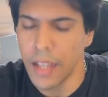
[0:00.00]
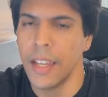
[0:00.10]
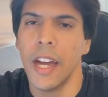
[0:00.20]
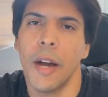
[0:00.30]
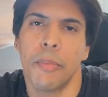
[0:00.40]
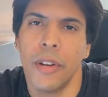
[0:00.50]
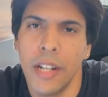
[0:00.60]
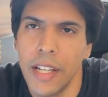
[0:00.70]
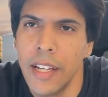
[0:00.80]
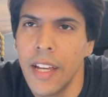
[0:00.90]
Yeah,
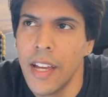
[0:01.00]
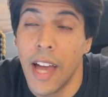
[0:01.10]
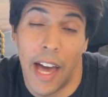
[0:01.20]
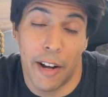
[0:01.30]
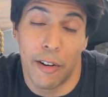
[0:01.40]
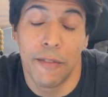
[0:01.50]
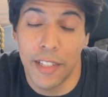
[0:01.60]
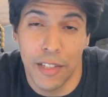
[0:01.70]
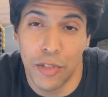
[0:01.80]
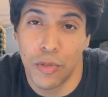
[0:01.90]
apparently, I don't know if
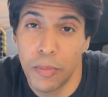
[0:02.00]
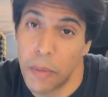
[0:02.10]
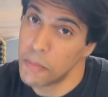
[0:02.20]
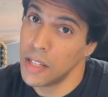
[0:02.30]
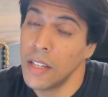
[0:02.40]
this is true, but